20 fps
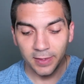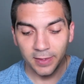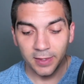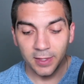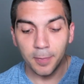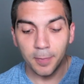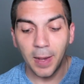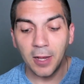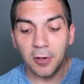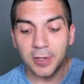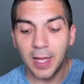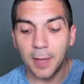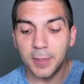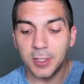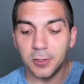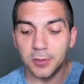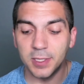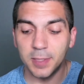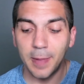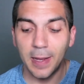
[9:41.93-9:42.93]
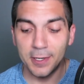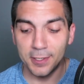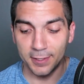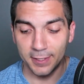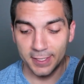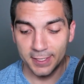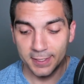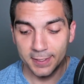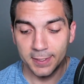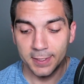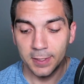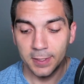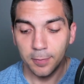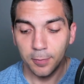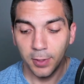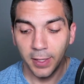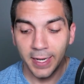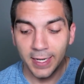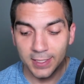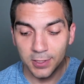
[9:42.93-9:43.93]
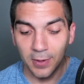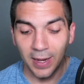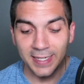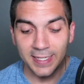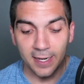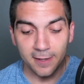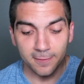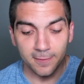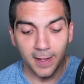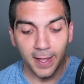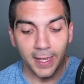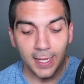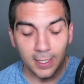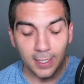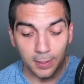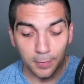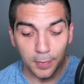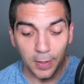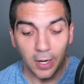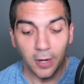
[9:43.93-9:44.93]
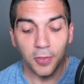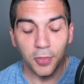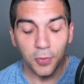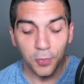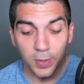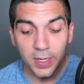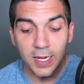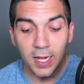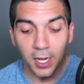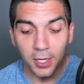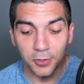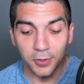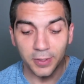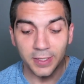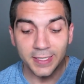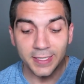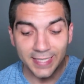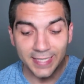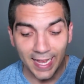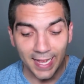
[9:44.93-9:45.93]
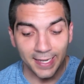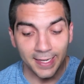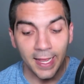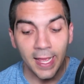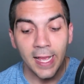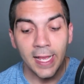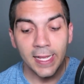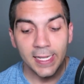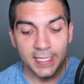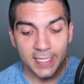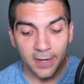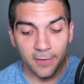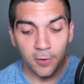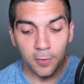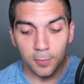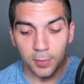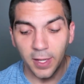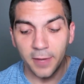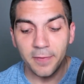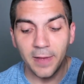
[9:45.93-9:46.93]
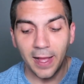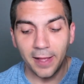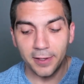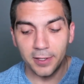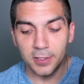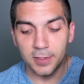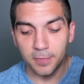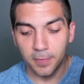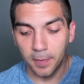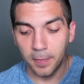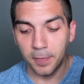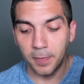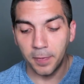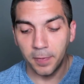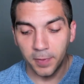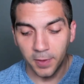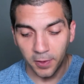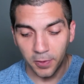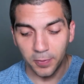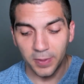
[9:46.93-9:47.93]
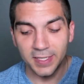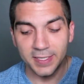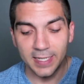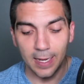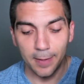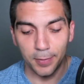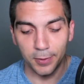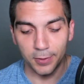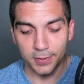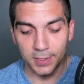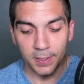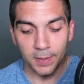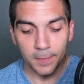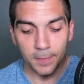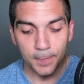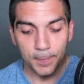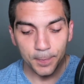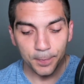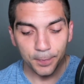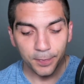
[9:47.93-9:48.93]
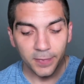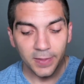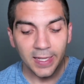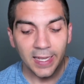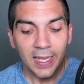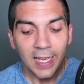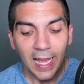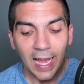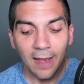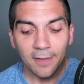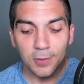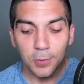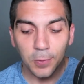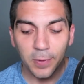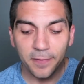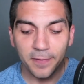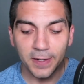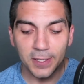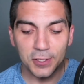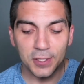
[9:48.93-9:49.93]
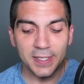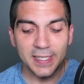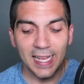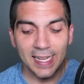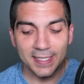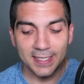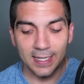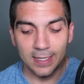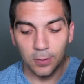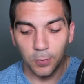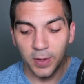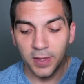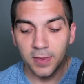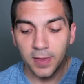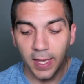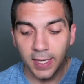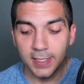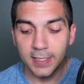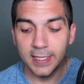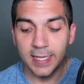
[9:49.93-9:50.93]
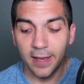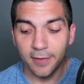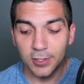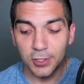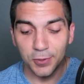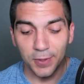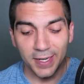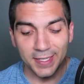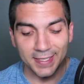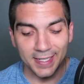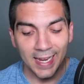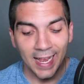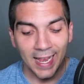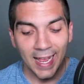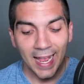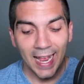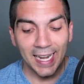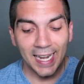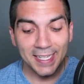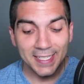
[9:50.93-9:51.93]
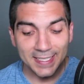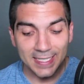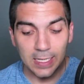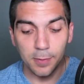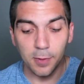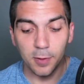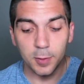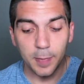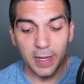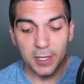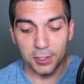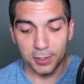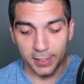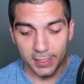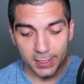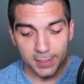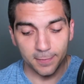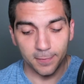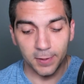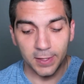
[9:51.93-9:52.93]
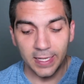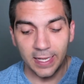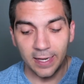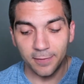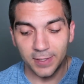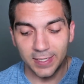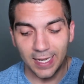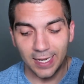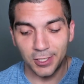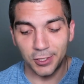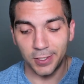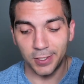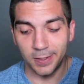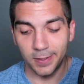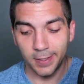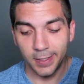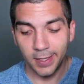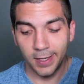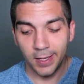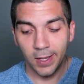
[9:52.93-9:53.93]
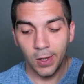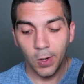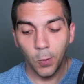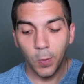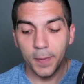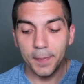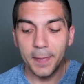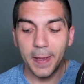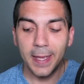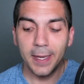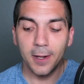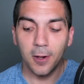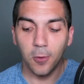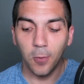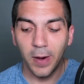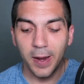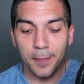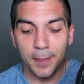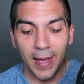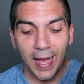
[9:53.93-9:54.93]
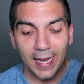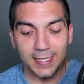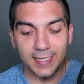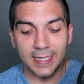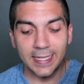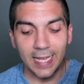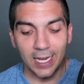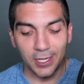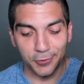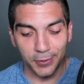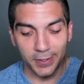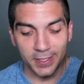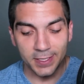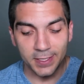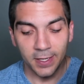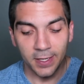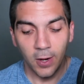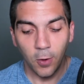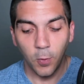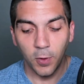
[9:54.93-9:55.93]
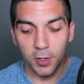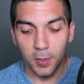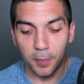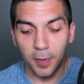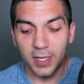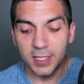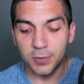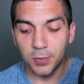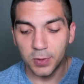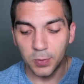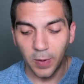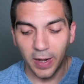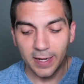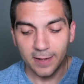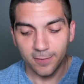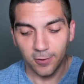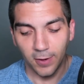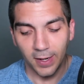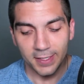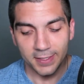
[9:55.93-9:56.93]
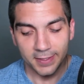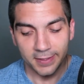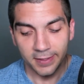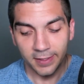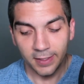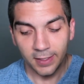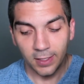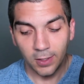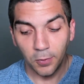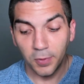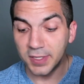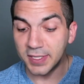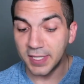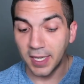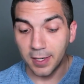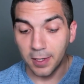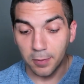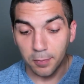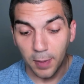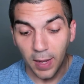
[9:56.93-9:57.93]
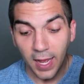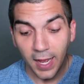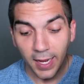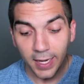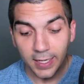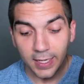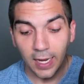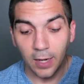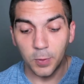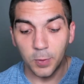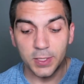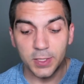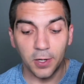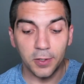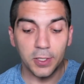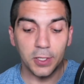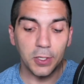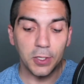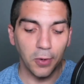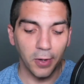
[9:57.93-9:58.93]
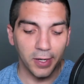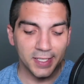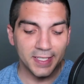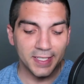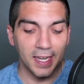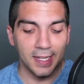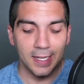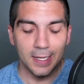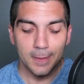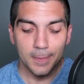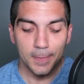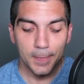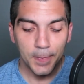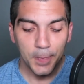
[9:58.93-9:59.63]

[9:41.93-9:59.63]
The biochemical specialists planned to identify and compare 310 different blood values from the 3 samples. After we finished the testing, we thanked Kevin Tracy and his team of specialists for the invitation. We made our way back to the entrance where the bus was waiting for us. We said goodbye and returned to New York City.